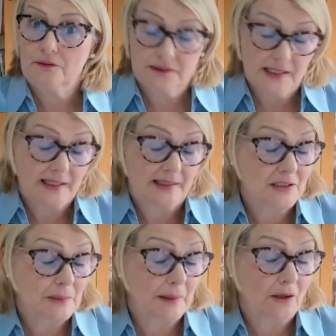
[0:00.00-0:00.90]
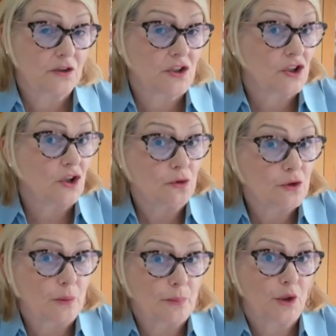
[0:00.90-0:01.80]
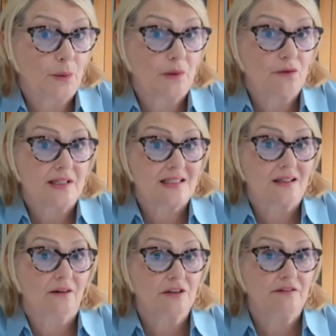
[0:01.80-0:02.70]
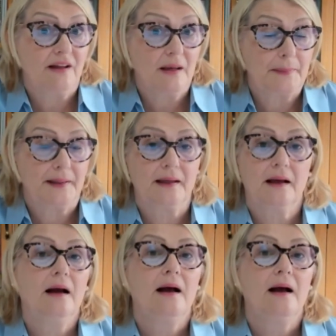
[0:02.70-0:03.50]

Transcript: taking antibiotics can also put you at risk of developing